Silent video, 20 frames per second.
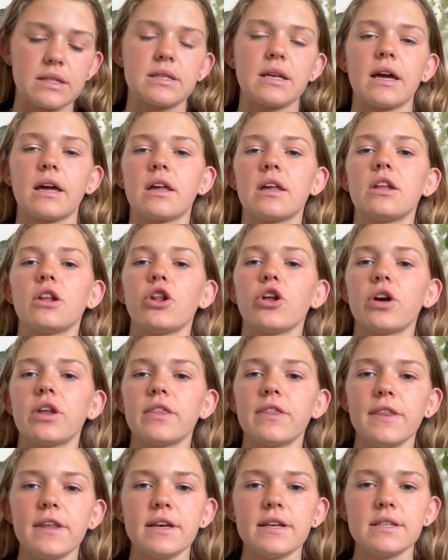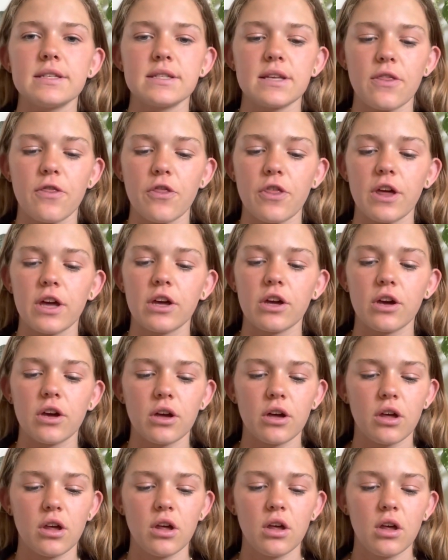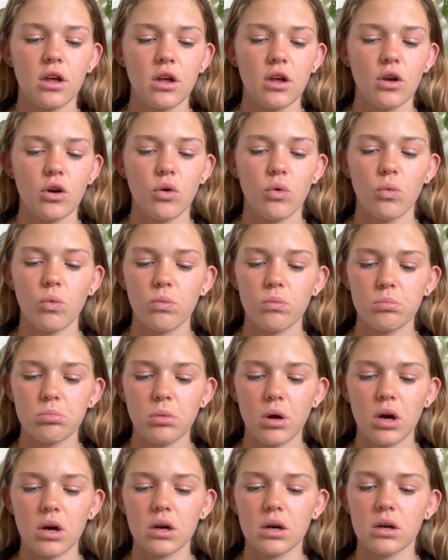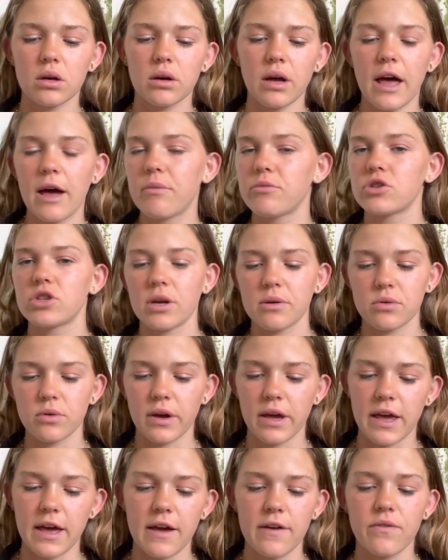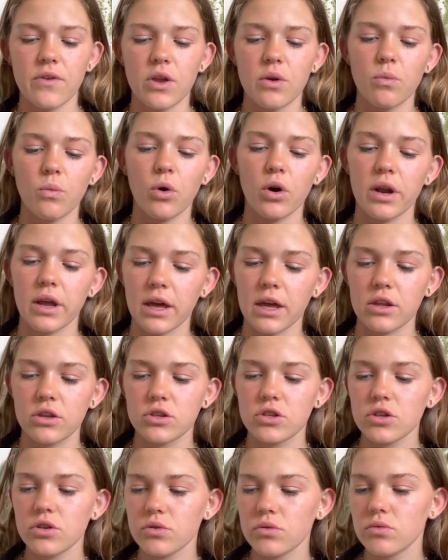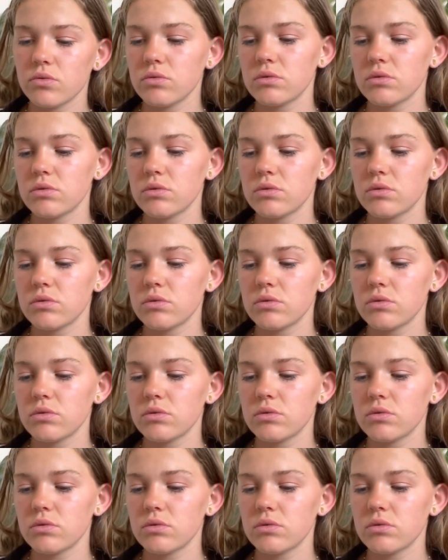I can look at this and think, how much time do I have and what I can do.